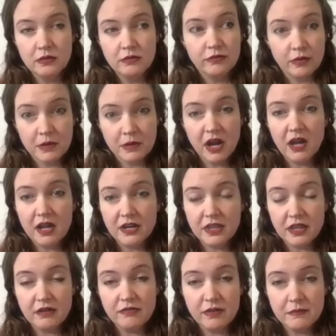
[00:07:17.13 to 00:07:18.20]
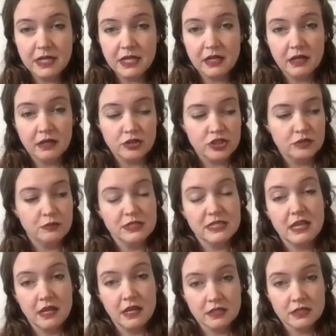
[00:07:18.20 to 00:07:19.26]
from God that feminine energy was
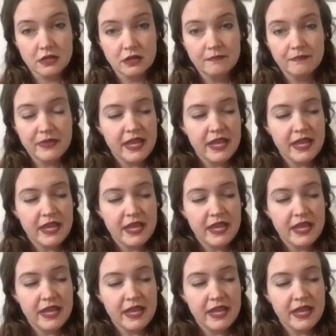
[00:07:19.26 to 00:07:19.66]
the answer.